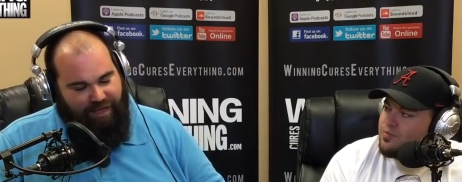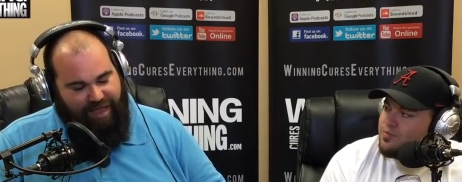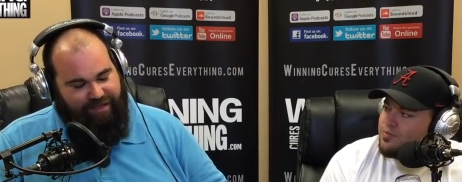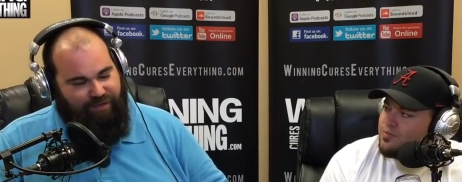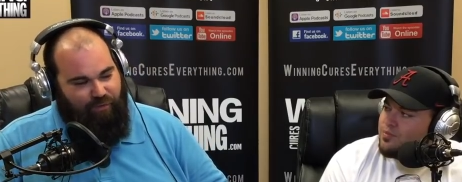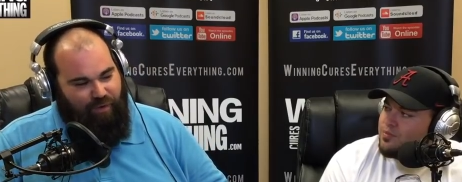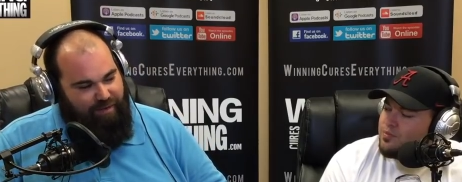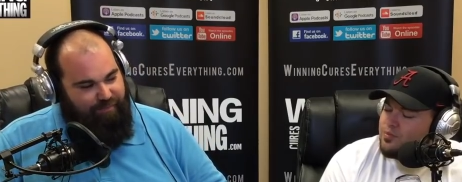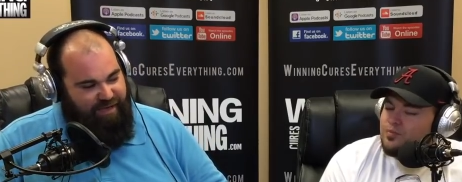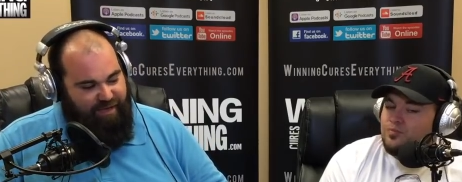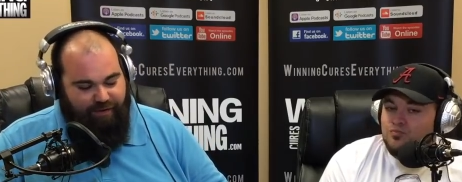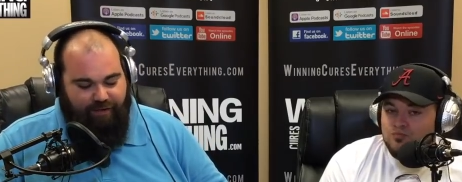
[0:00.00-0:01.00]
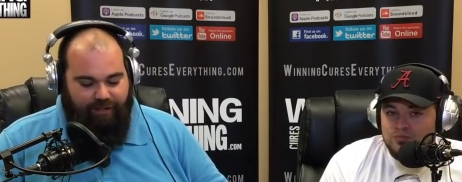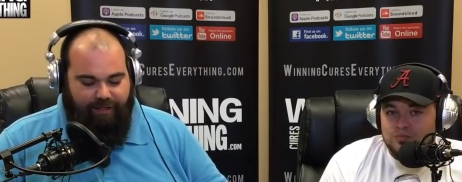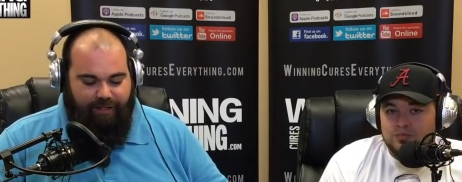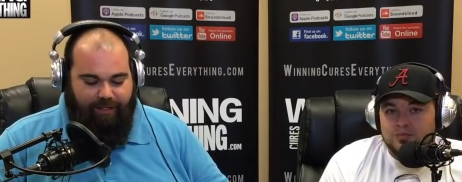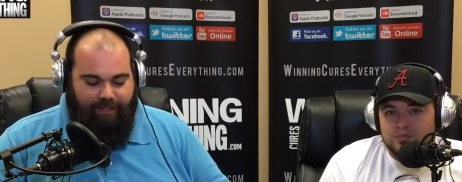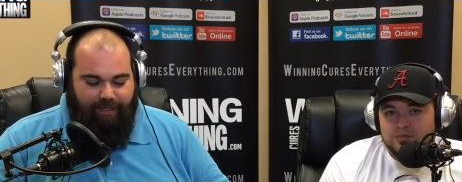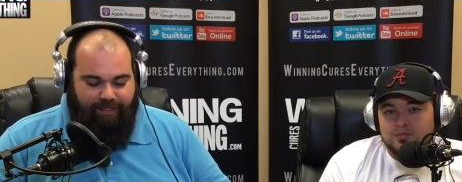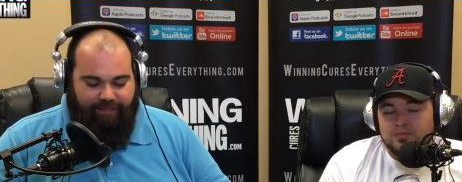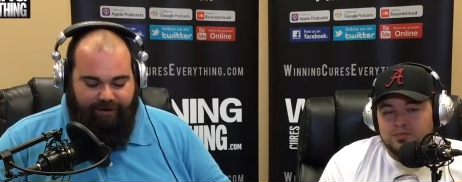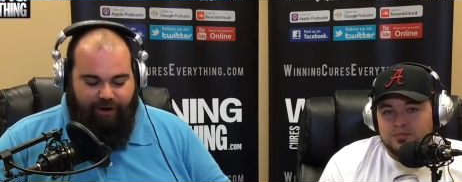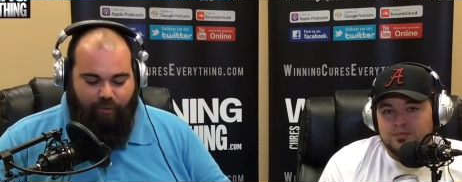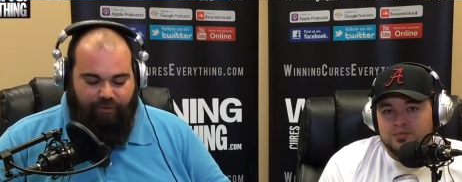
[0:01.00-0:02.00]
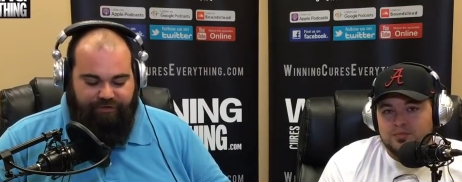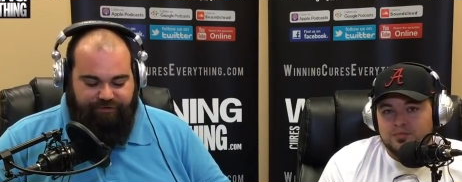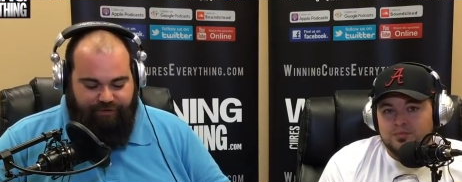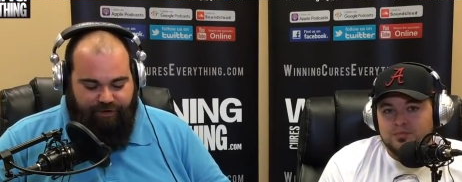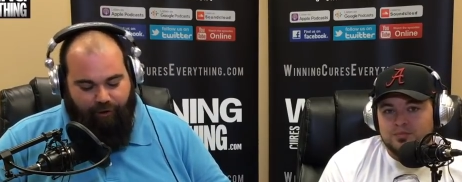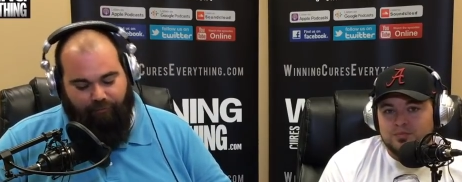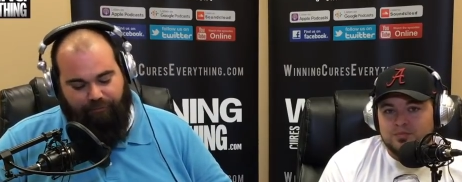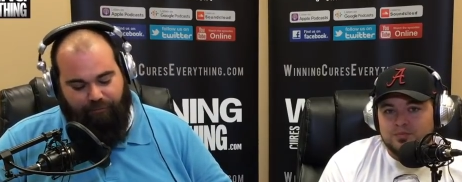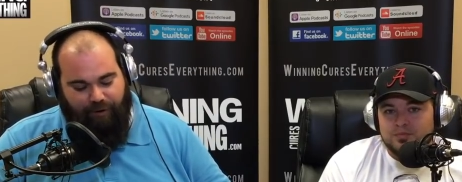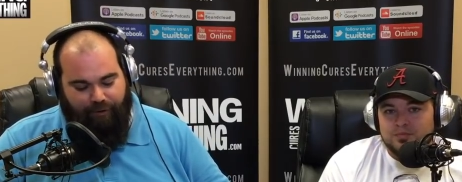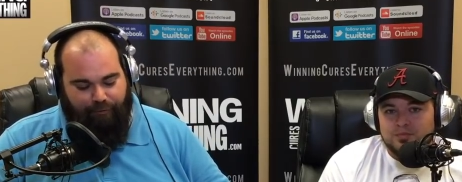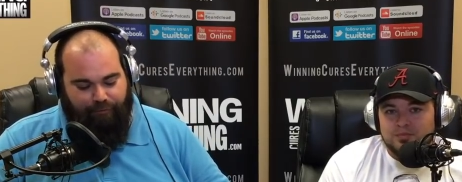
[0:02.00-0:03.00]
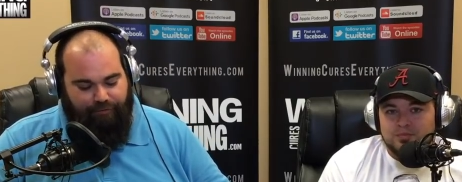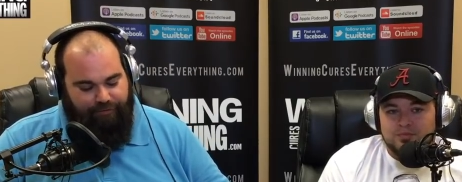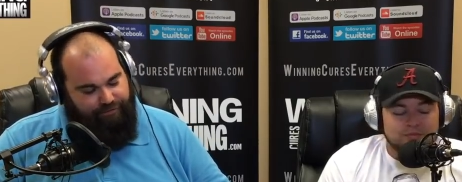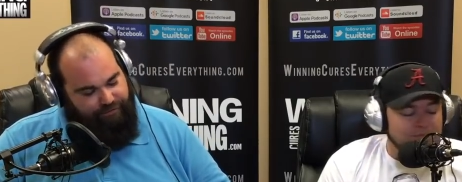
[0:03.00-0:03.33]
Speaker 1: at UAB. They're going on the road